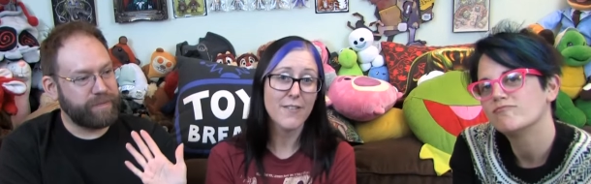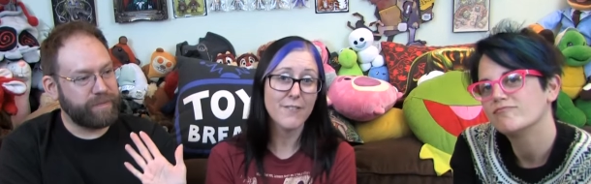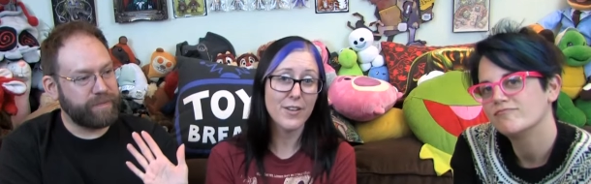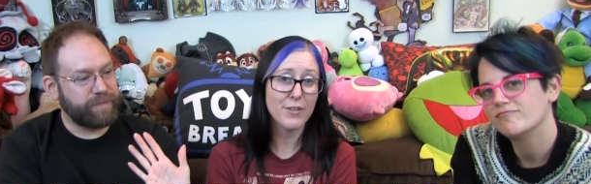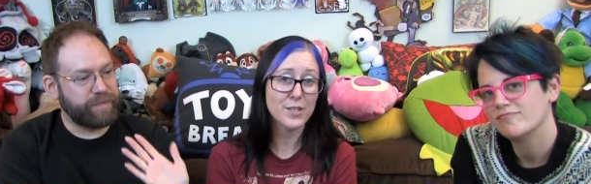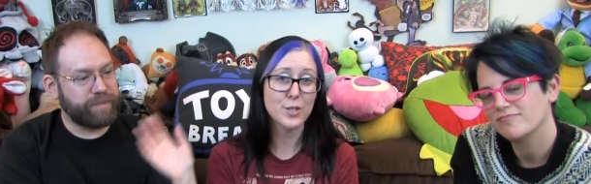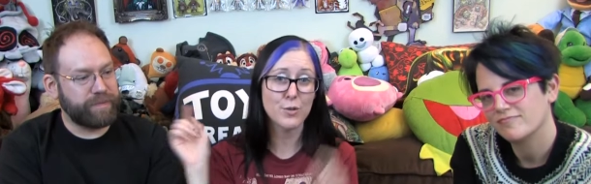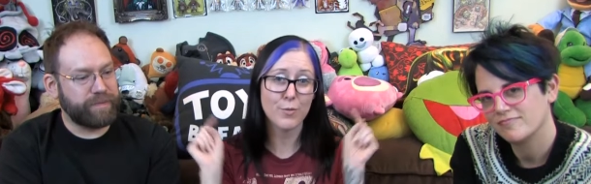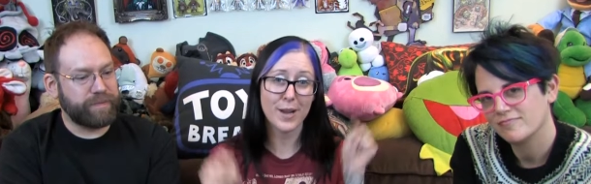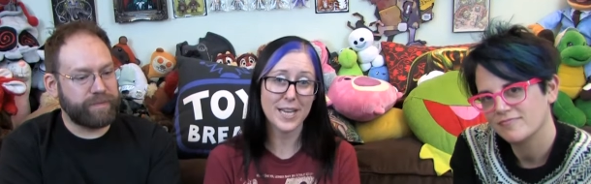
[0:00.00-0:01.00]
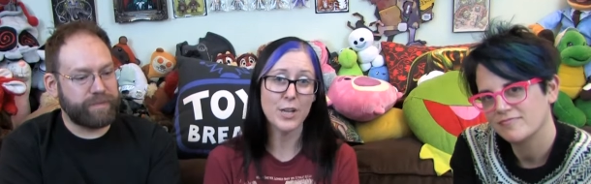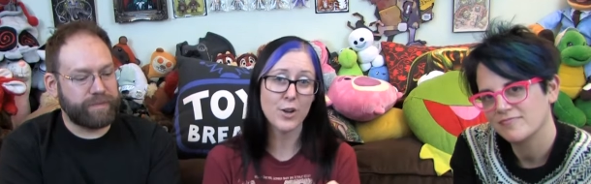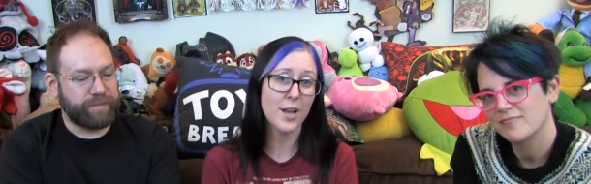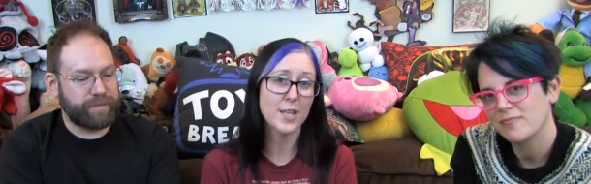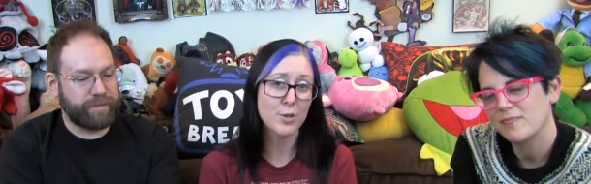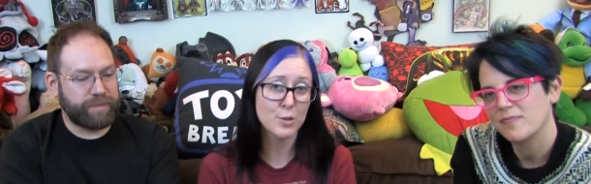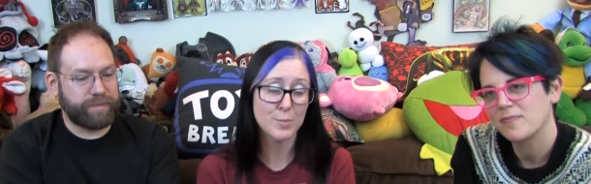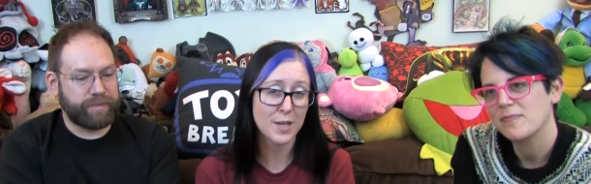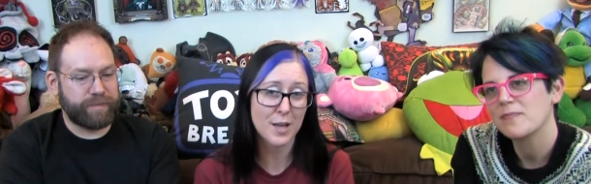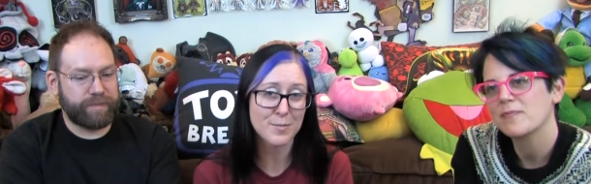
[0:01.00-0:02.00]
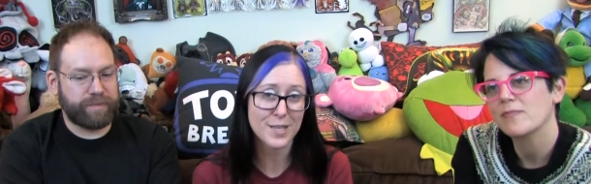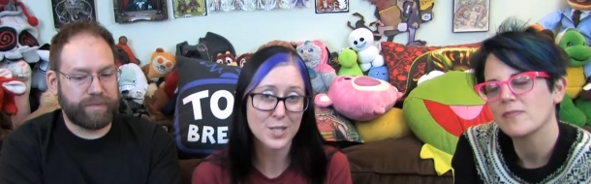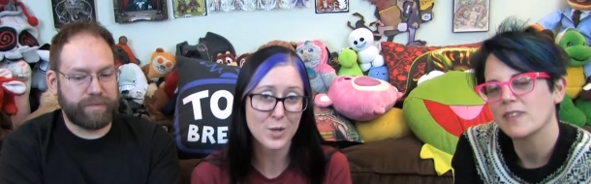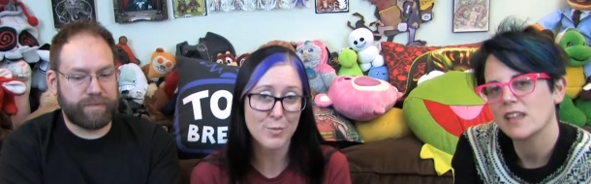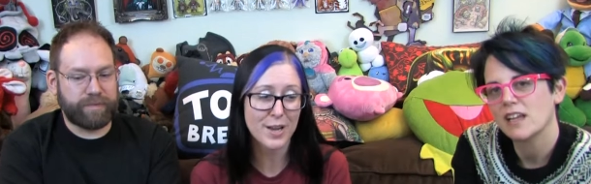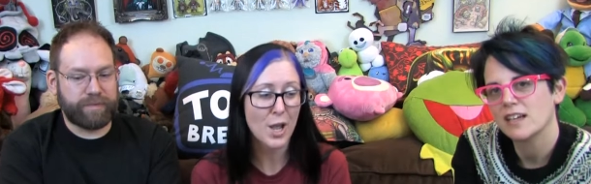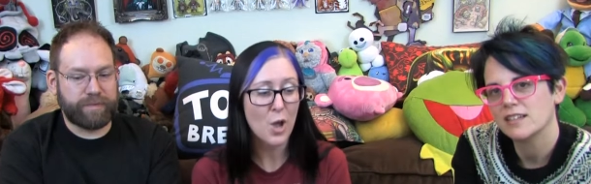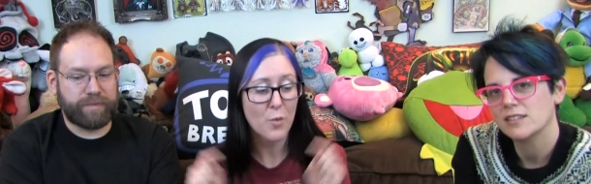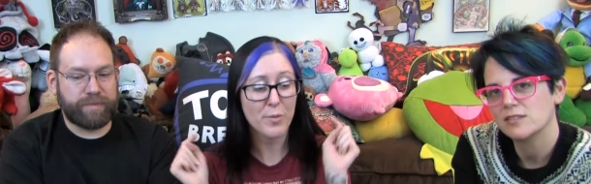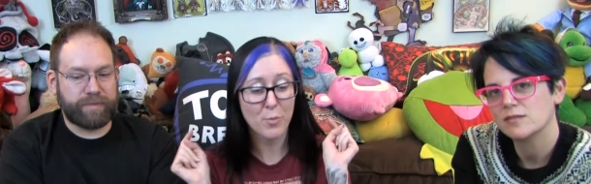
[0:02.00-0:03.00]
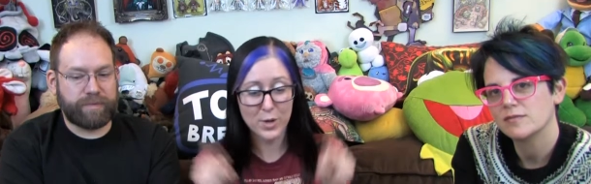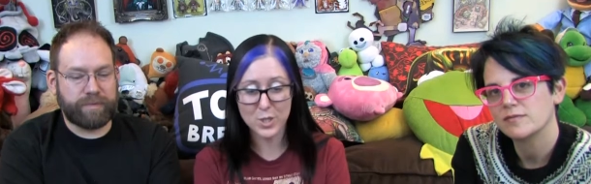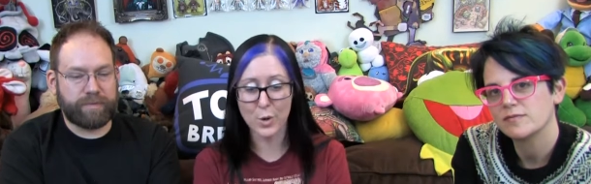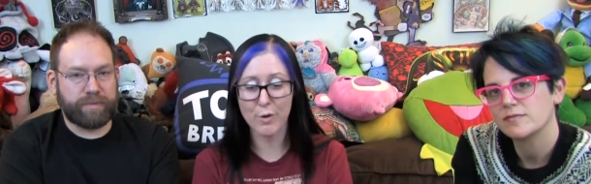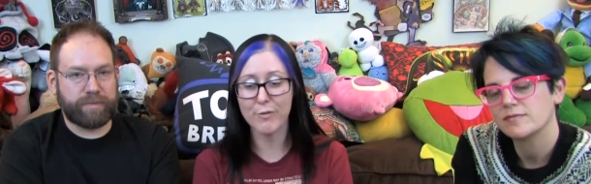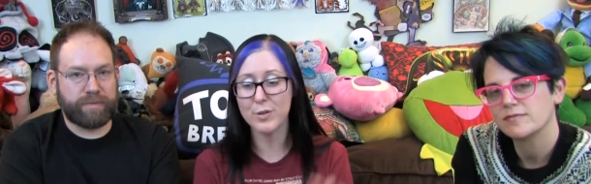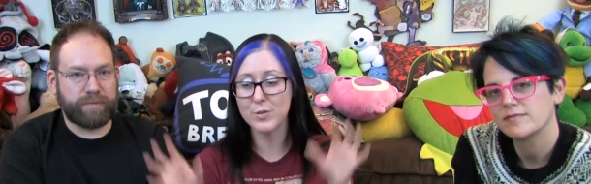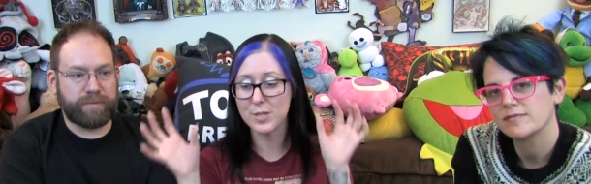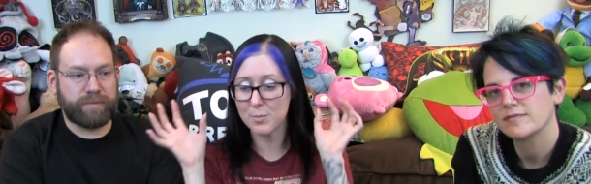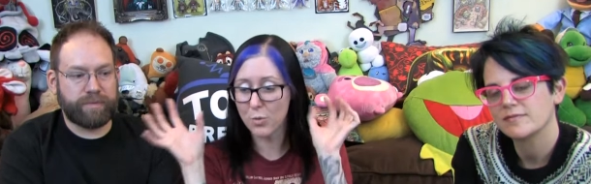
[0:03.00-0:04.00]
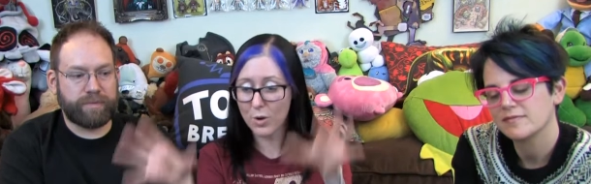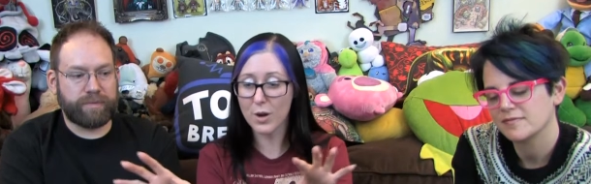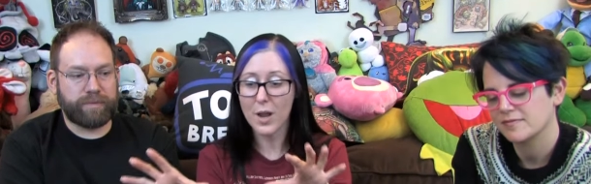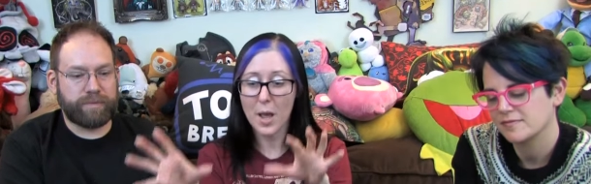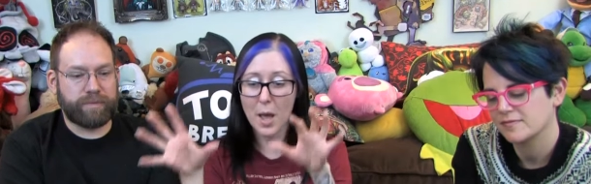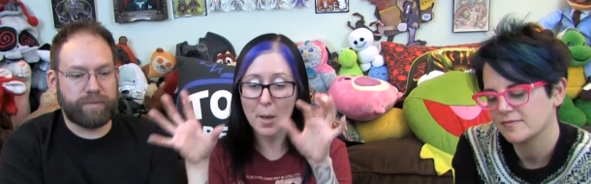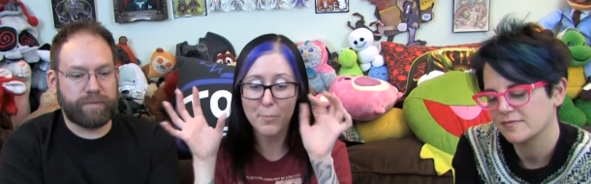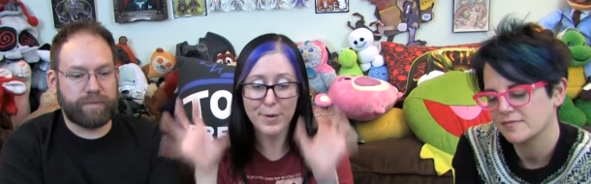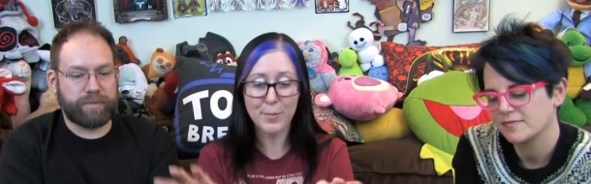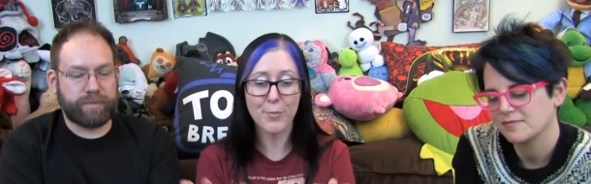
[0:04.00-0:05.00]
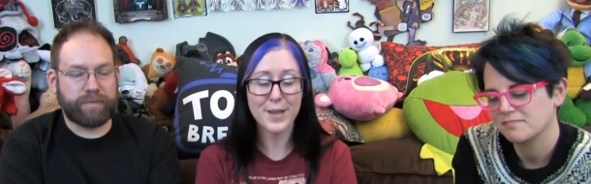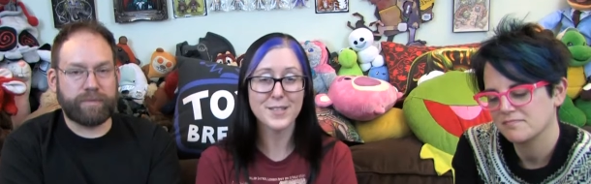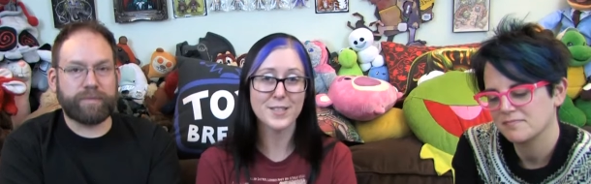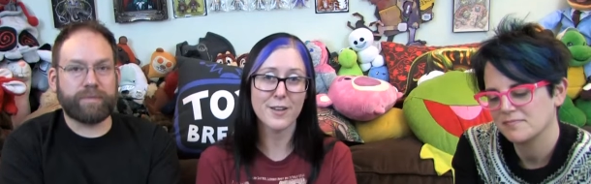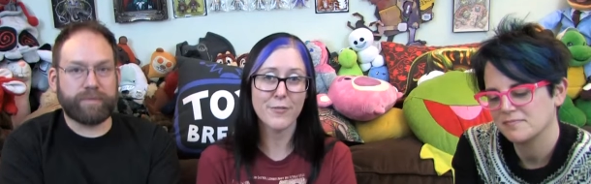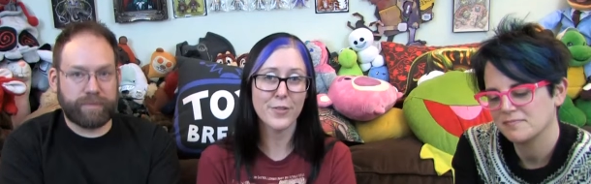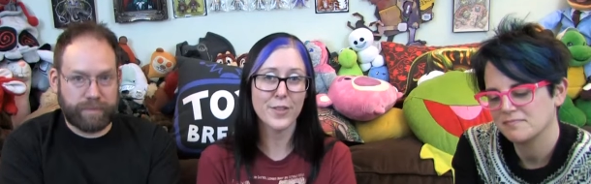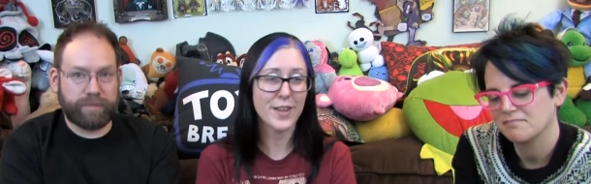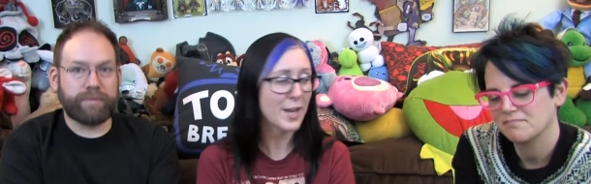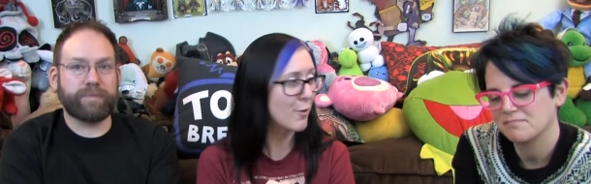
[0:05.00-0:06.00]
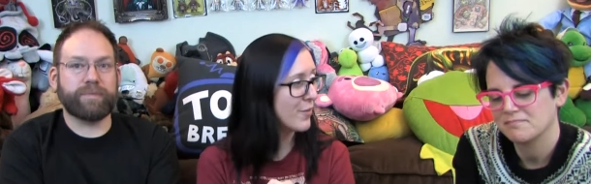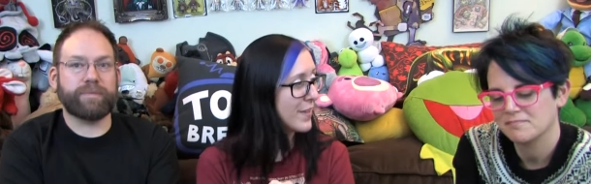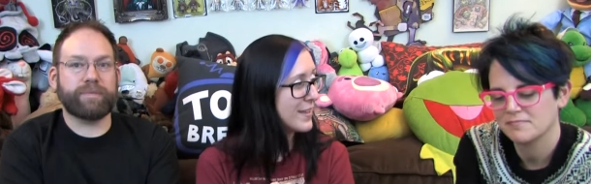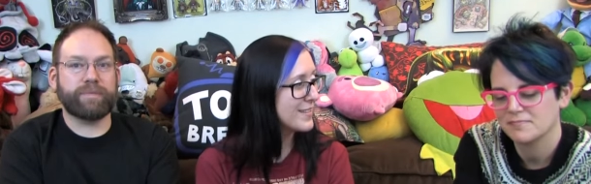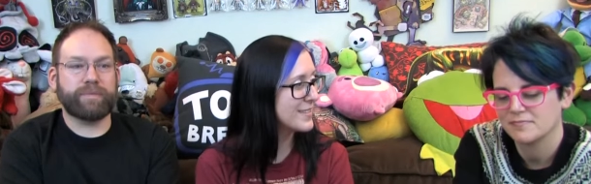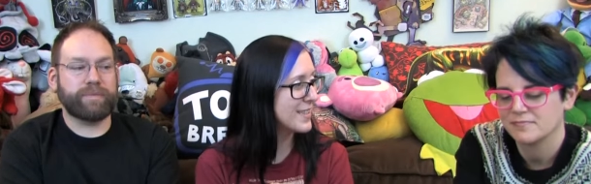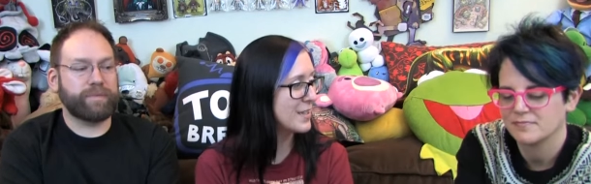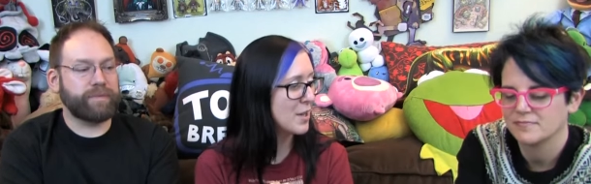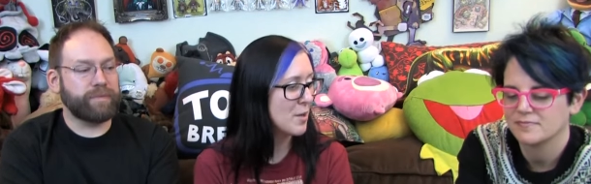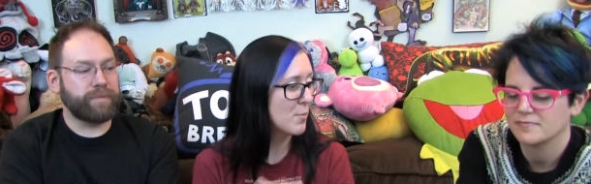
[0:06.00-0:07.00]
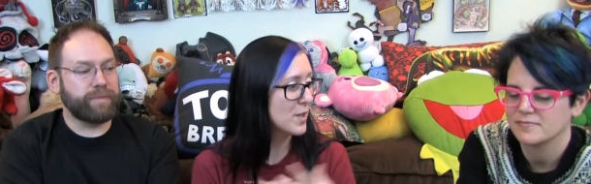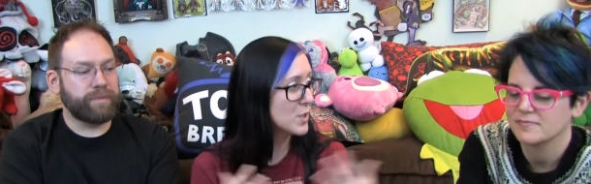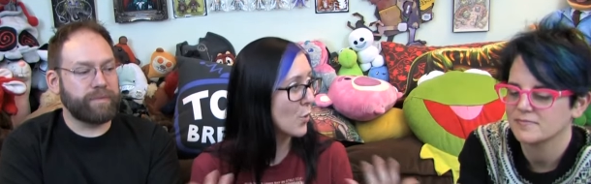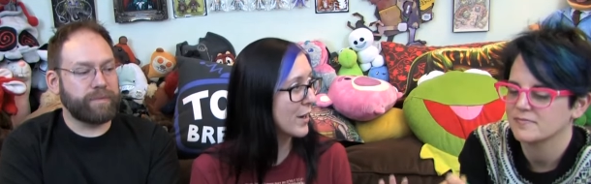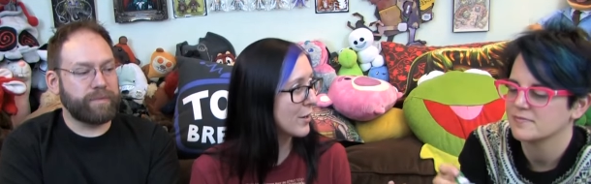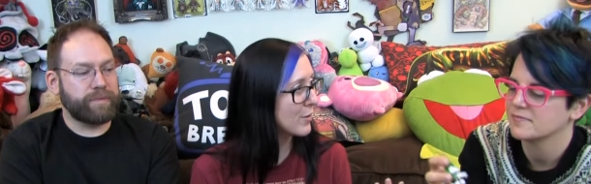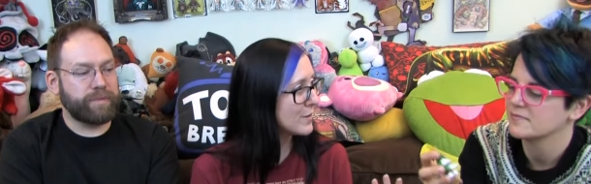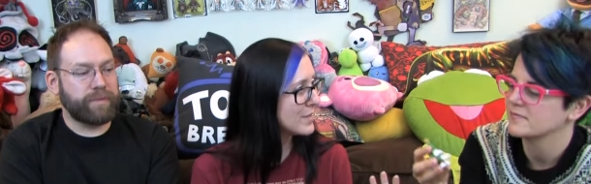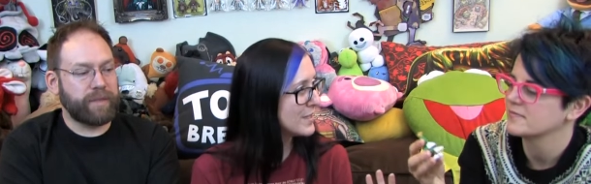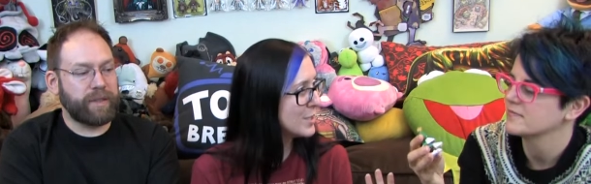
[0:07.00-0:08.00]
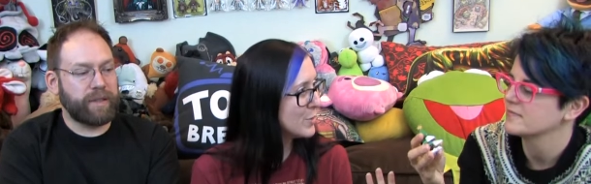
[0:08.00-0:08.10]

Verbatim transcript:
Speaker 1: very soon right here at youtube.com slash toy break with more toy reviews and more uh, brick break stuff for the lego things and more toy girls in the